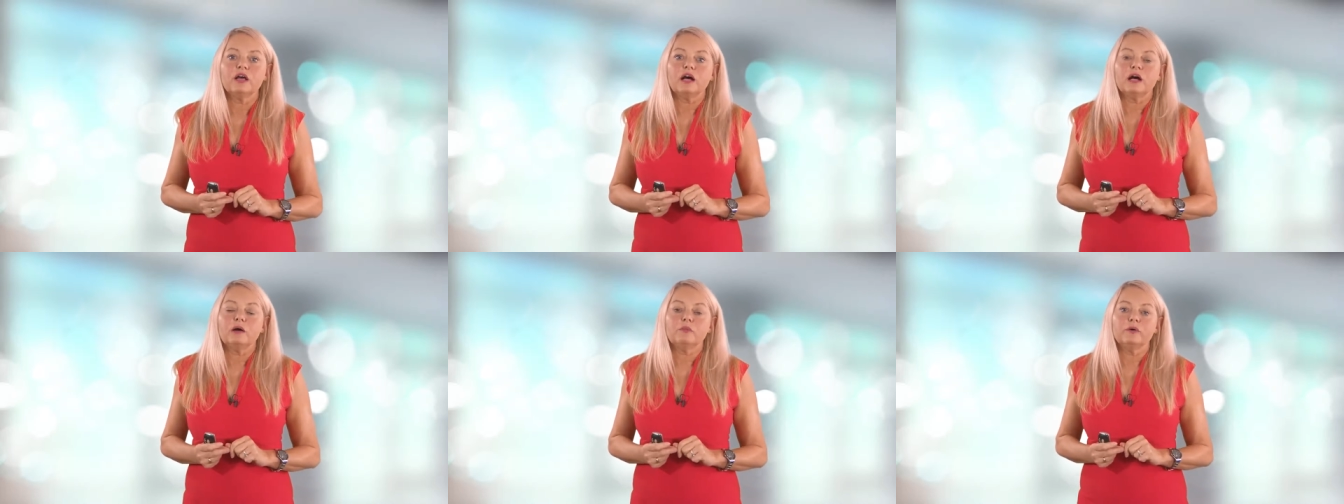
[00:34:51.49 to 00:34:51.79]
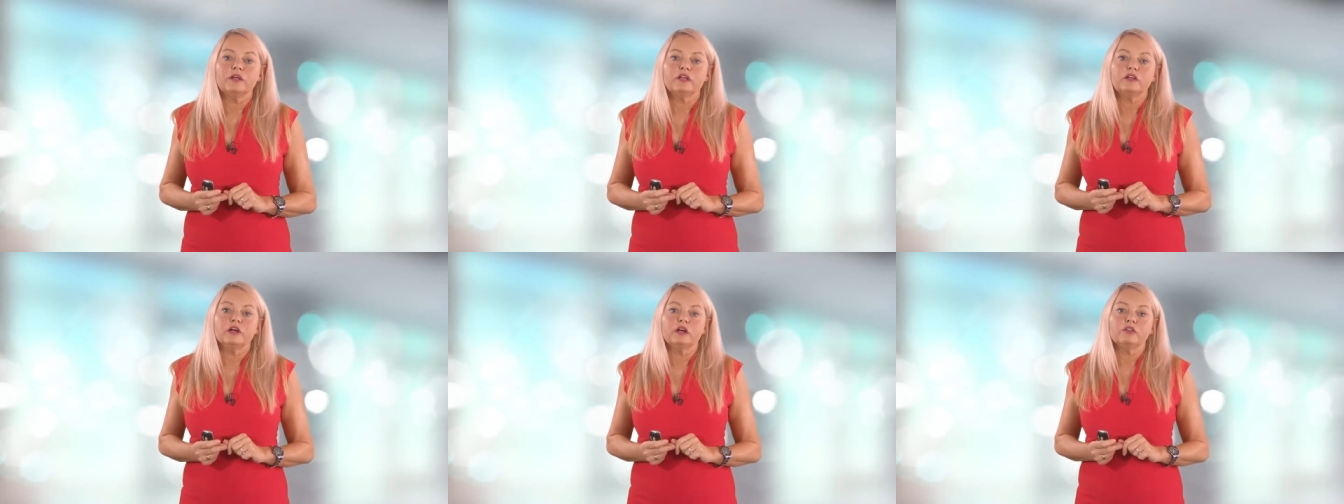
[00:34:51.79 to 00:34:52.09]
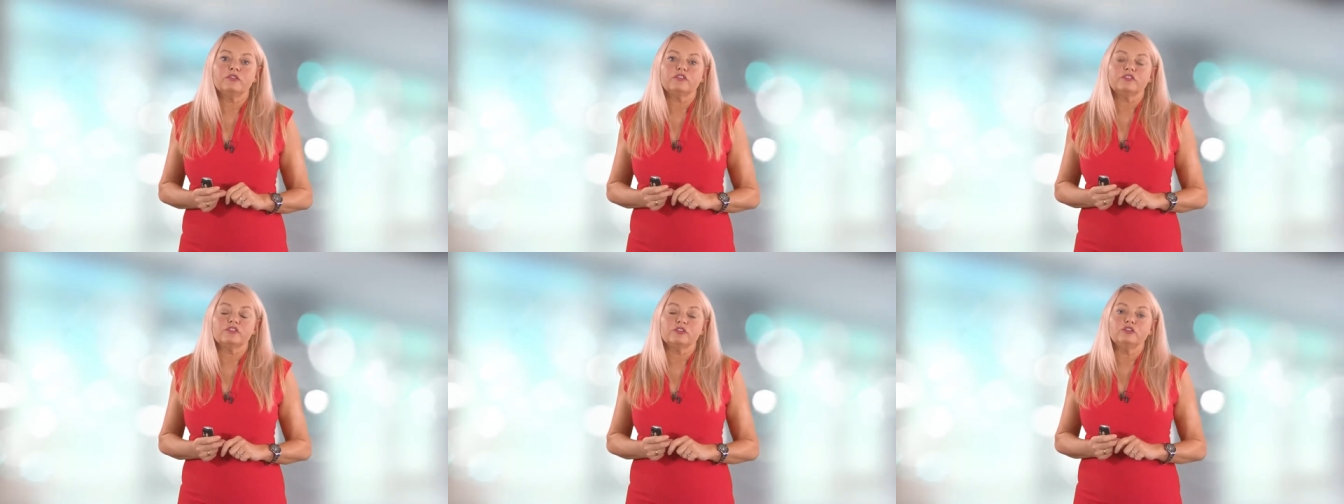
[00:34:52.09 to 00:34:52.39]
and we know
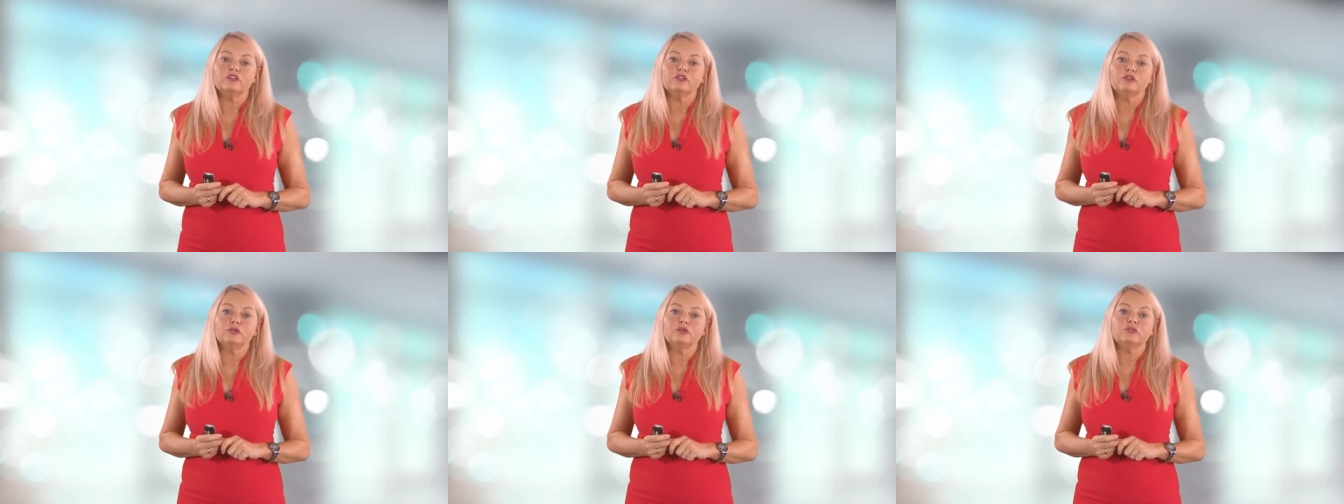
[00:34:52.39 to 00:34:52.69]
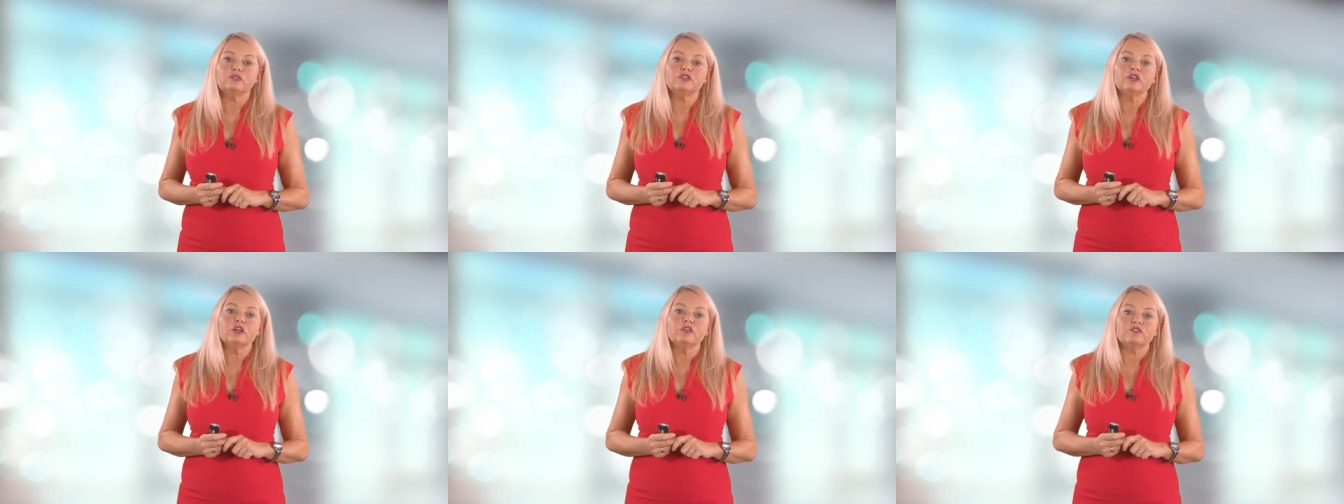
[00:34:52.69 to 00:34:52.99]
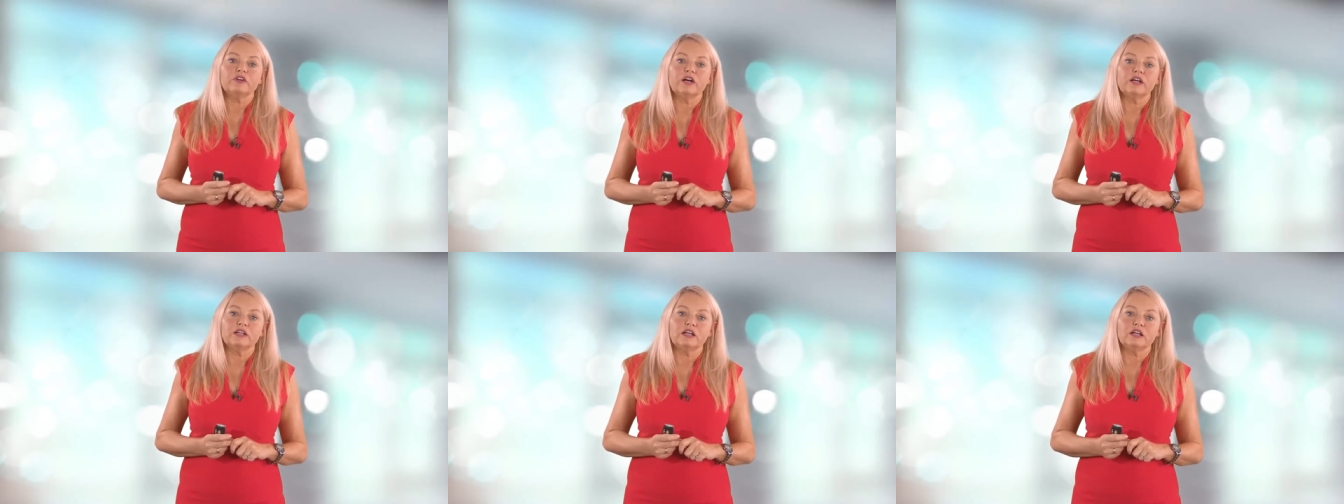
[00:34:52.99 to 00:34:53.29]
there's a huge
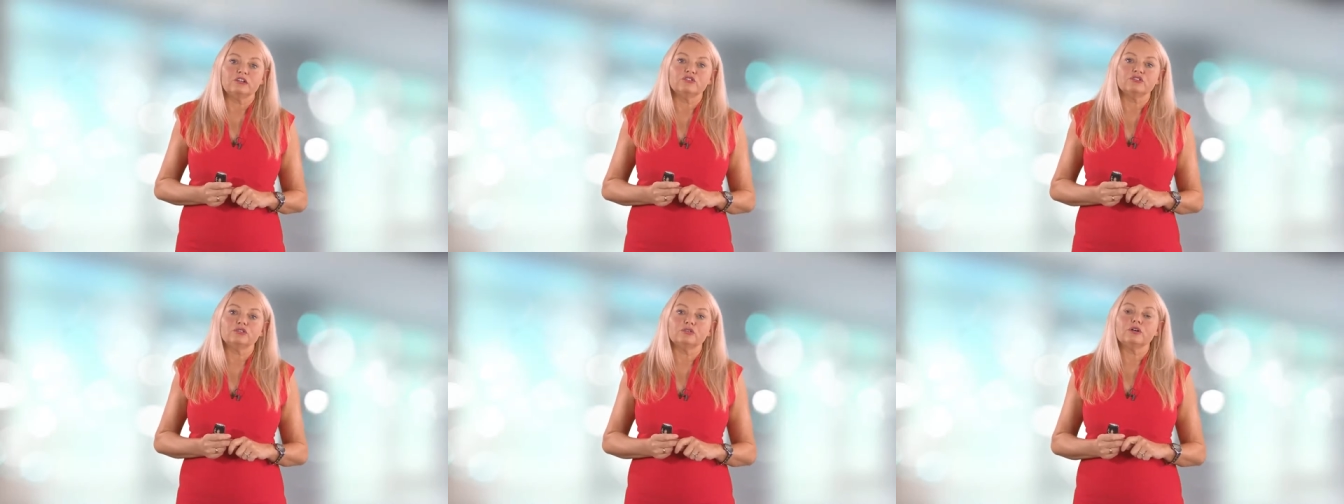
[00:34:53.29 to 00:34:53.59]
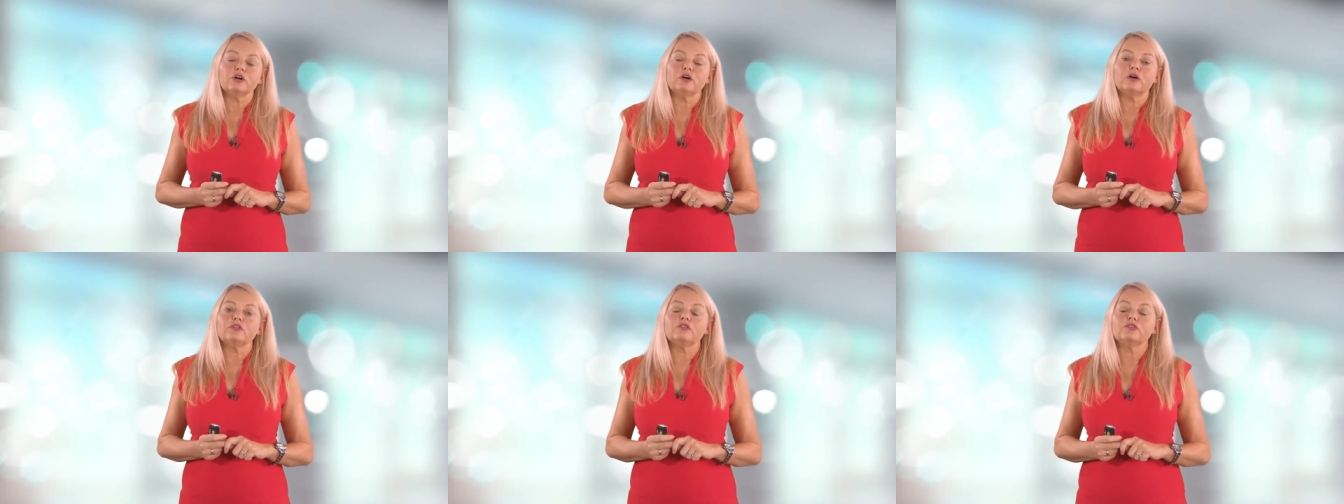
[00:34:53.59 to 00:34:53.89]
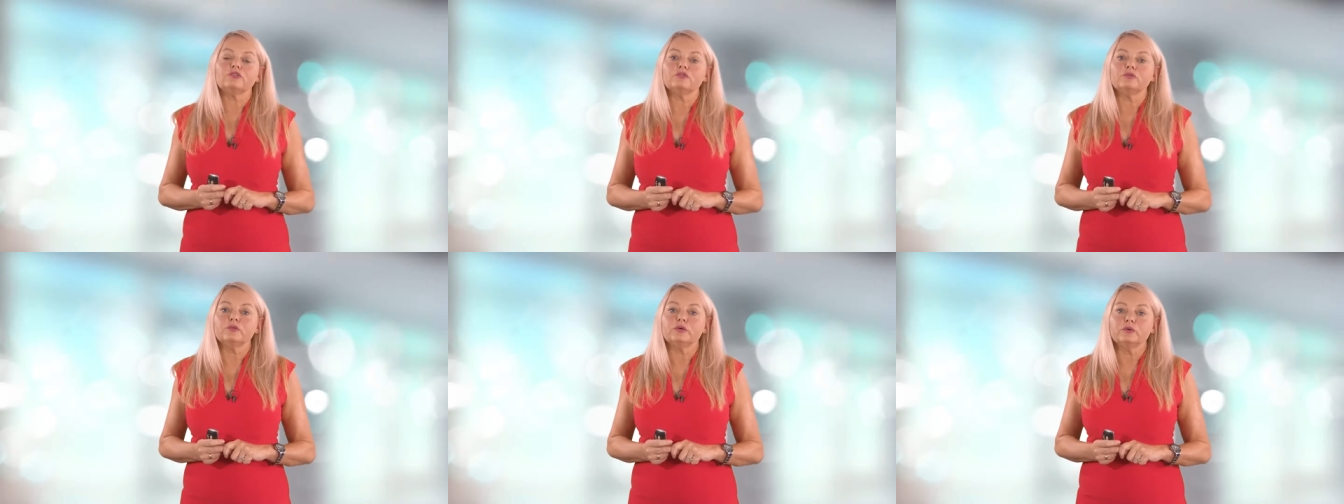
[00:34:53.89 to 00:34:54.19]
financial
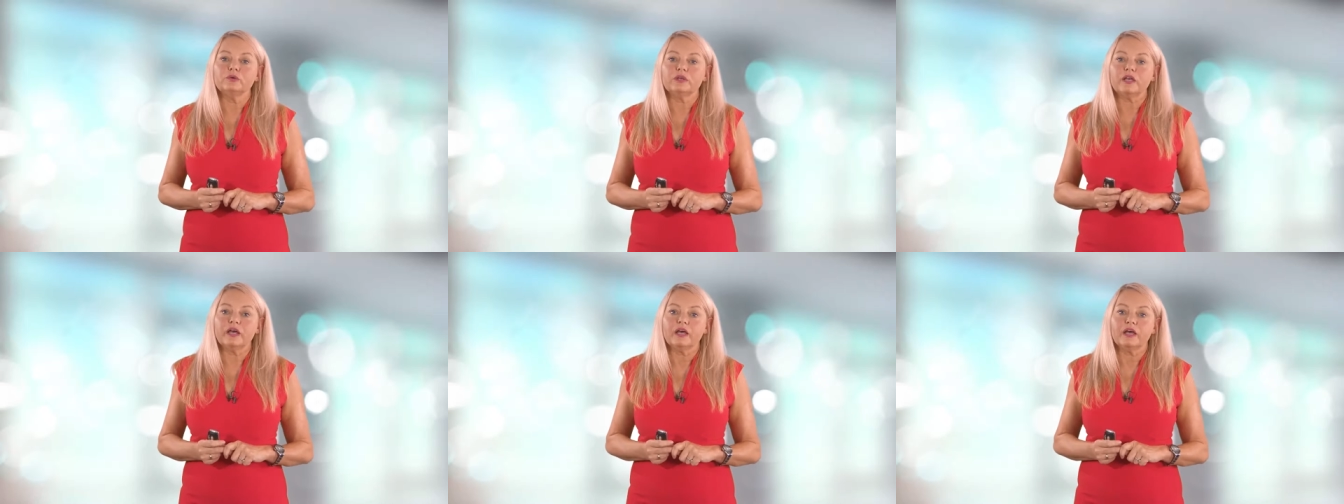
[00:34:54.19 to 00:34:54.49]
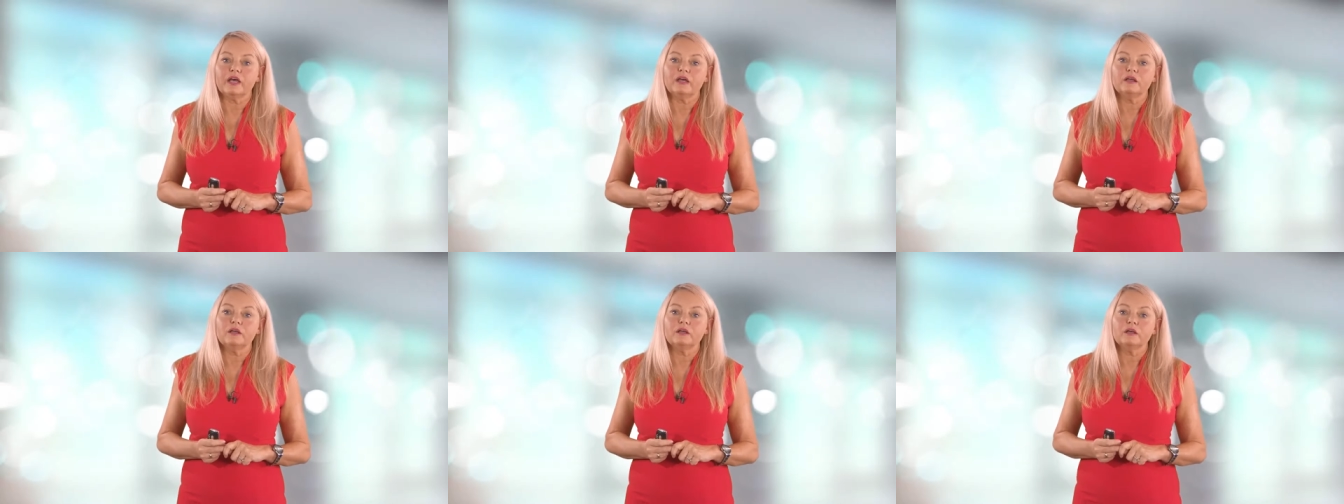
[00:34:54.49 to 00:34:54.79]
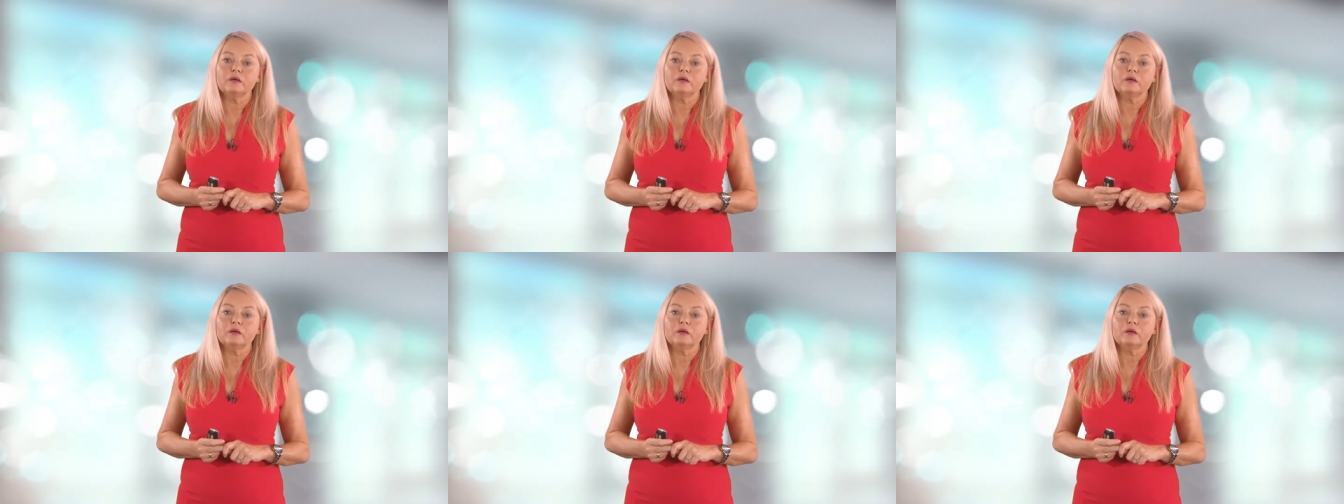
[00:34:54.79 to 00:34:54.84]
cost of wound care.